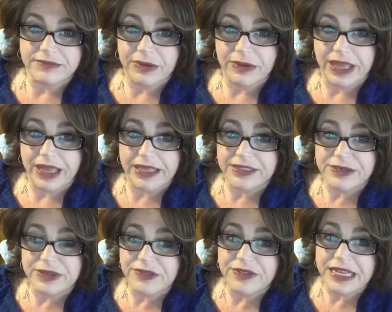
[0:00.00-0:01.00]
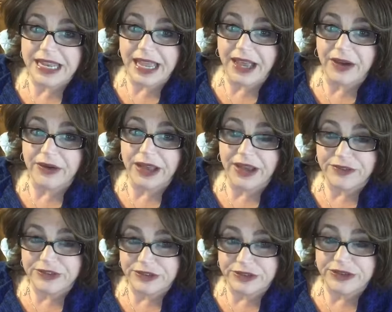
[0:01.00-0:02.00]
Okay, so even now,
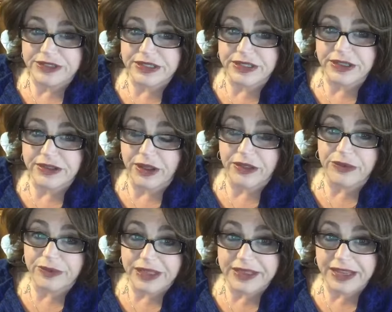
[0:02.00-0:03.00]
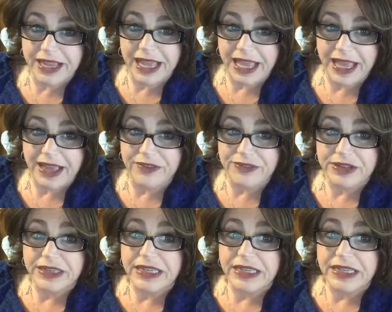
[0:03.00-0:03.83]
after losing all the weight that I have,